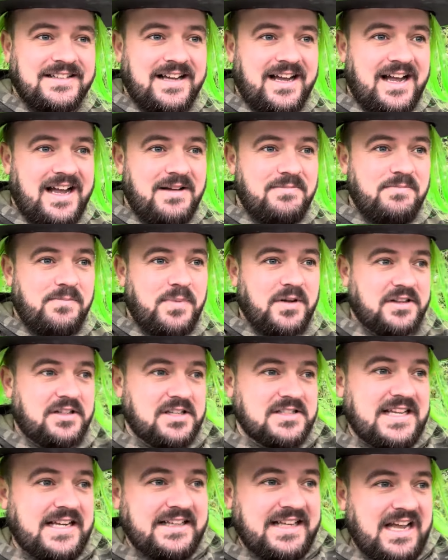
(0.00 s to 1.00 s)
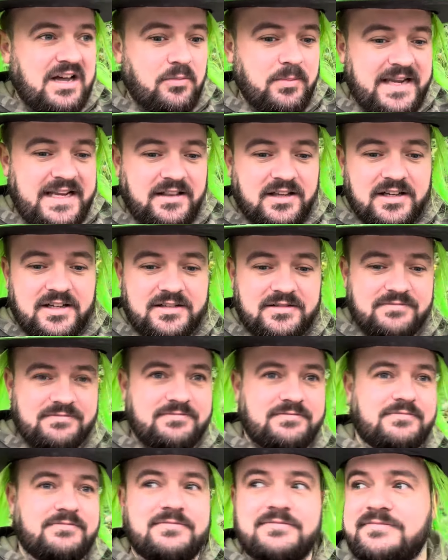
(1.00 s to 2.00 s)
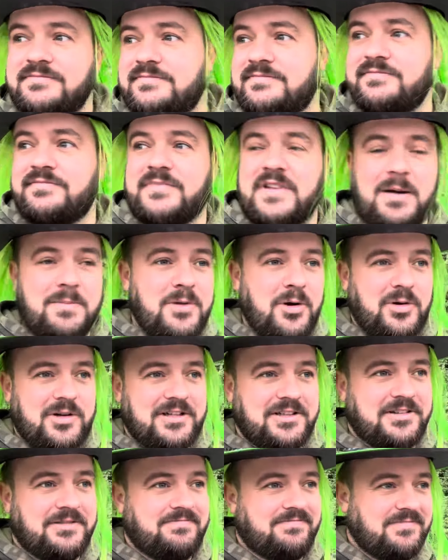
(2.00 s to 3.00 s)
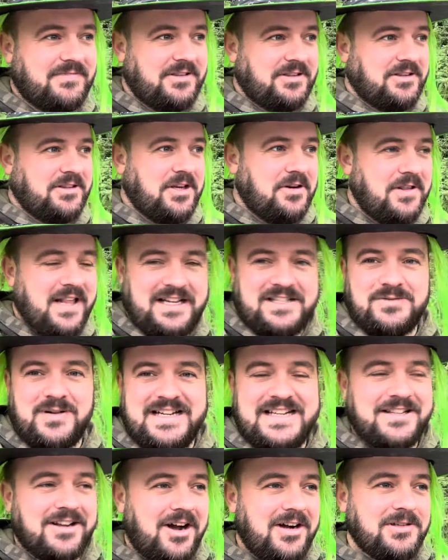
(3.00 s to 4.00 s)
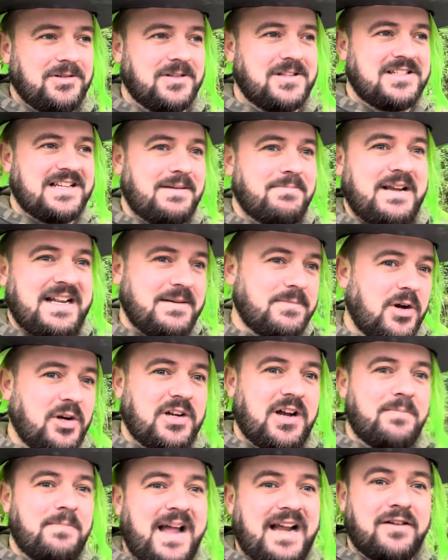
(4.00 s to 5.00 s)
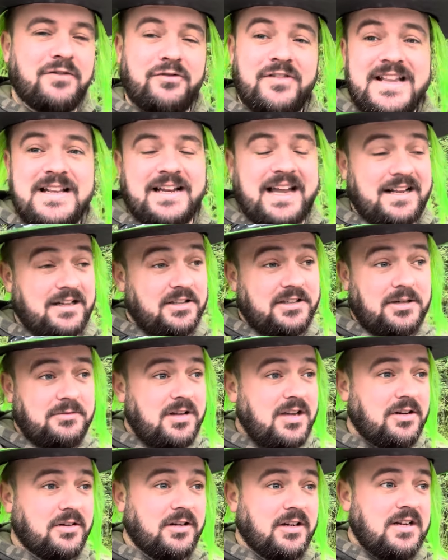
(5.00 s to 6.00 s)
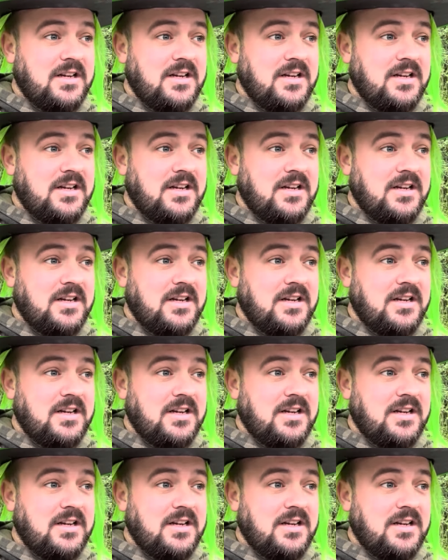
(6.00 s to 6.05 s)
But does that now mean that I'm not going to do that 29, or does that mean it might come back and feed again? I don't know.